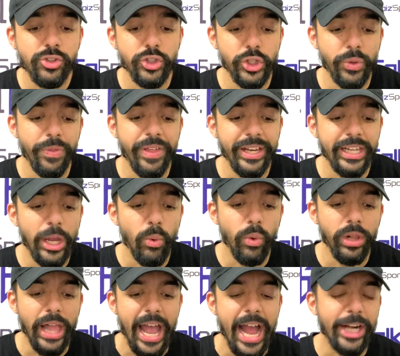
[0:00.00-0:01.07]
Do you think they
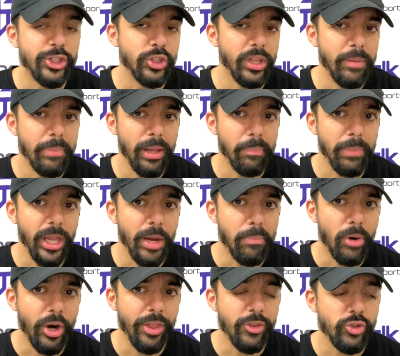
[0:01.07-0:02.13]
will actually play a
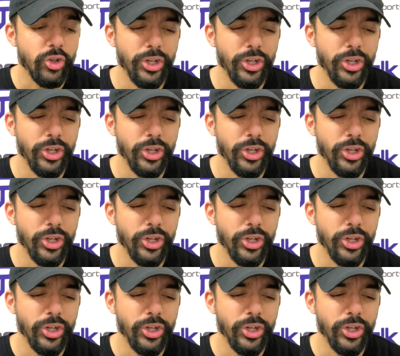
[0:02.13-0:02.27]
part in this?